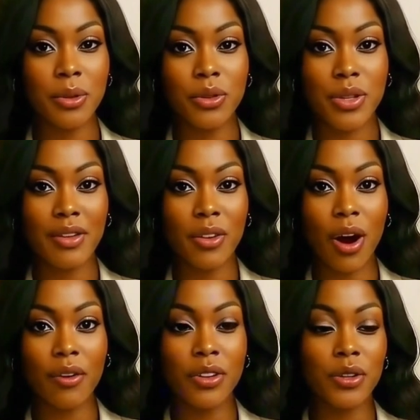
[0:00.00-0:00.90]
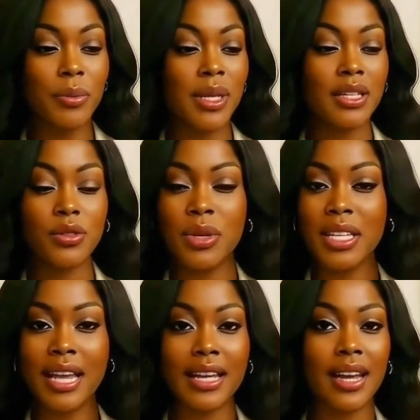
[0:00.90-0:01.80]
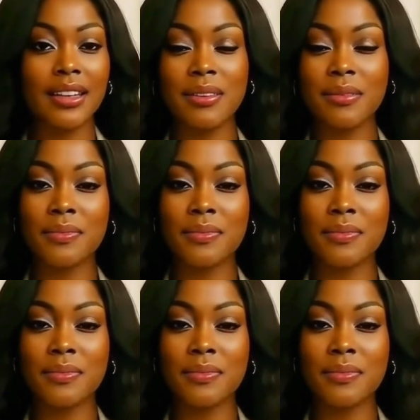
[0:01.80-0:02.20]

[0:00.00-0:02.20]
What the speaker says: who never offer you peace. Read that again.